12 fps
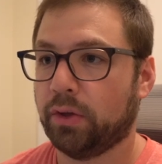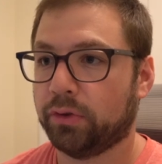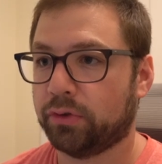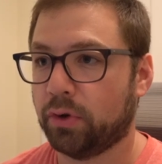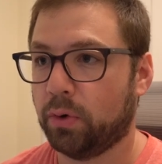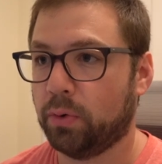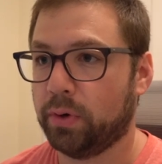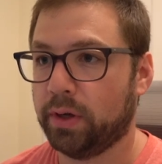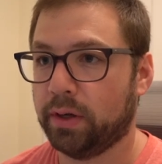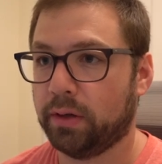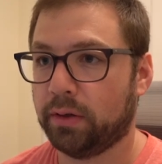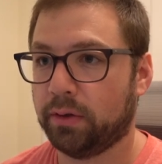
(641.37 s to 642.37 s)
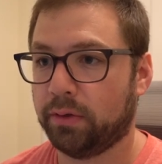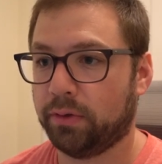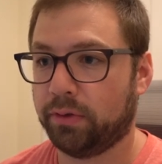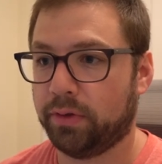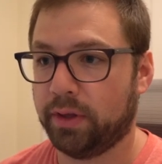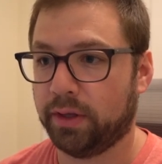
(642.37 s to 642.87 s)
So
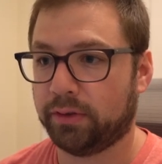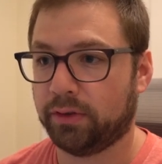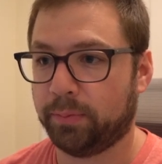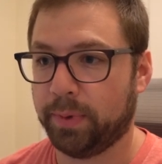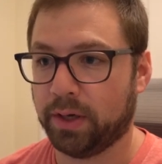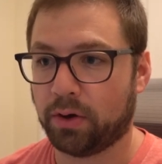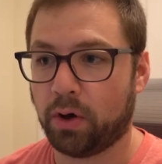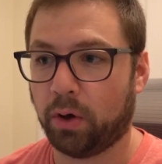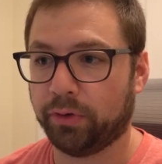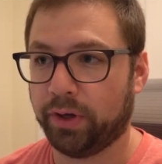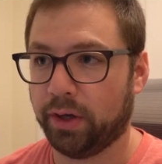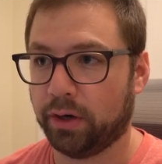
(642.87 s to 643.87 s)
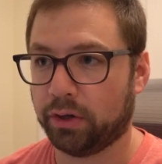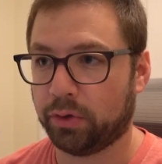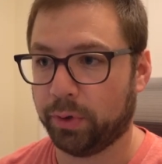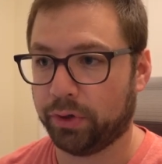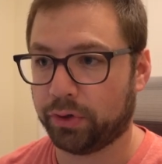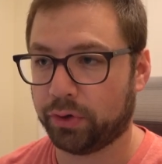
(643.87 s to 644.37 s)
this is being called here
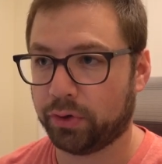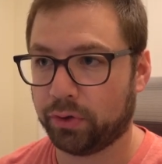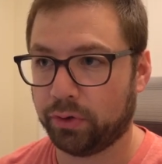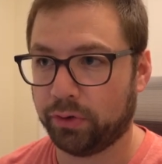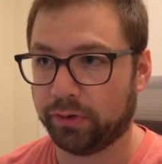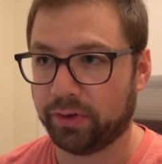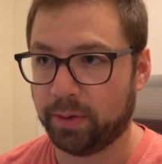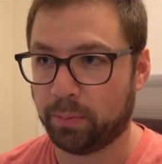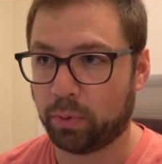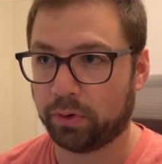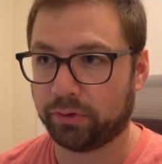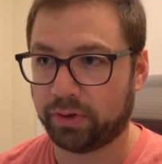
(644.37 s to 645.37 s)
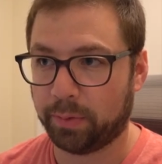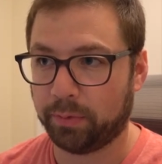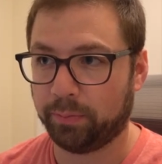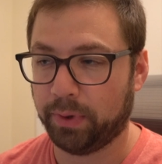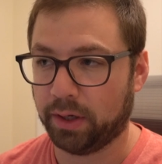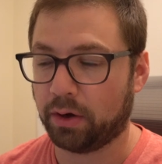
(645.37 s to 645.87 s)
to return this import
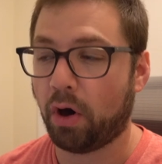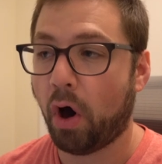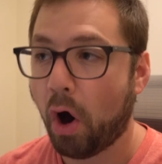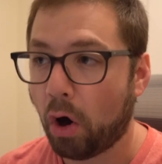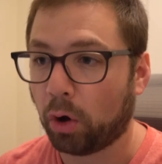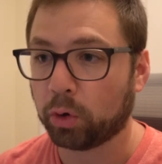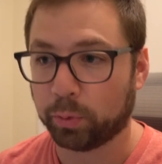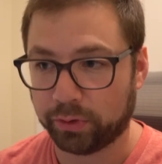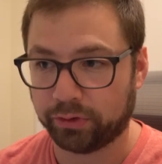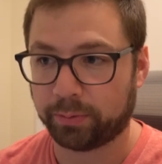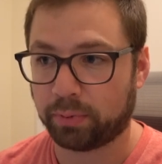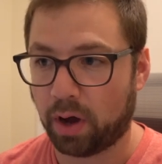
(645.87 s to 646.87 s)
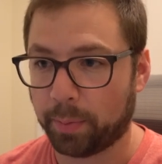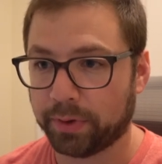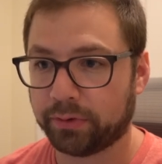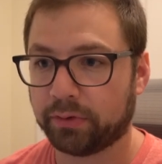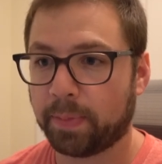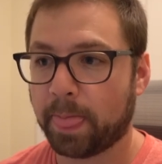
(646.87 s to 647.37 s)
statement being called, which is a
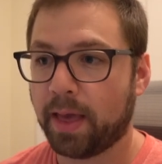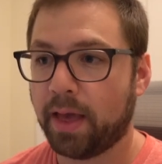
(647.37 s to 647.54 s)
promise.